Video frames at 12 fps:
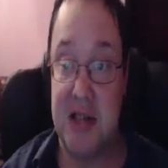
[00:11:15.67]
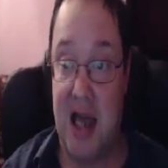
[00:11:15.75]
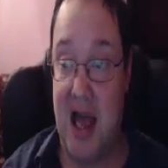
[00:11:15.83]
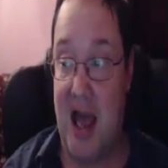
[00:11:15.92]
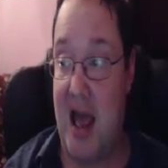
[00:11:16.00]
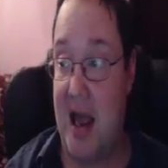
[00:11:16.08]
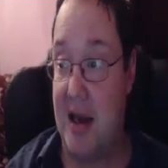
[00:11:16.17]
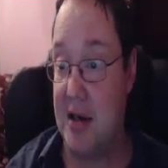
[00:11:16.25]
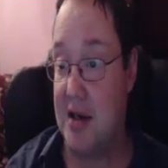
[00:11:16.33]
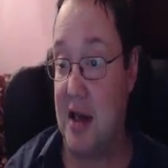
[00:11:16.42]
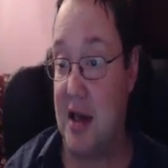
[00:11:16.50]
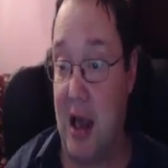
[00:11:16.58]

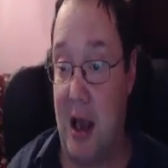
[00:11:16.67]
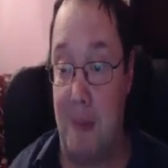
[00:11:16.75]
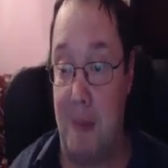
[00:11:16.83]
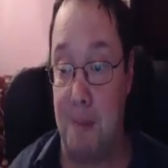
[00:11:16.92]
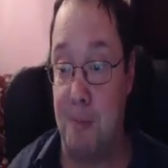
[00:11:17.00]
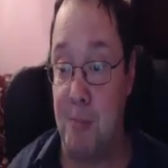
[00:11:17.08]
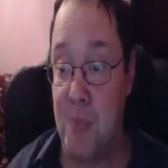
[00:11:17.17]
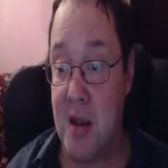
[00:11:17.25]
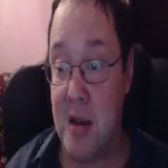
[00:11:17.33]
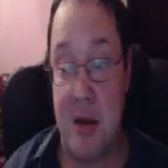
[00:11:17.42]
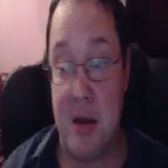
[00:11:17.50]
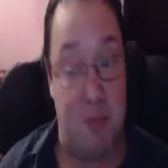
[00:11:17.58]
And
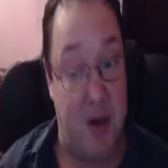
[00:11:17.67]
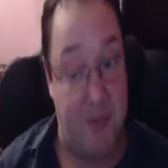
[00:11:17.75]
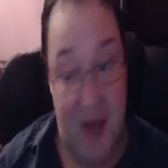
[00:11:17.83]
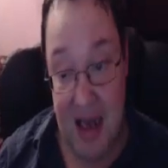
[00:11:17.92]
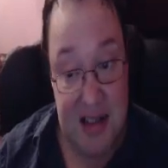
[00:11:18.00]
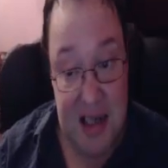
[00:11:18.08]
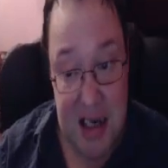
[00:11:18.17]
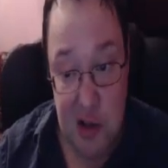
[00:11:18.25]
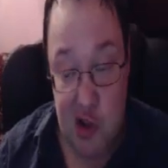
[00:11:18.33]
but that's it.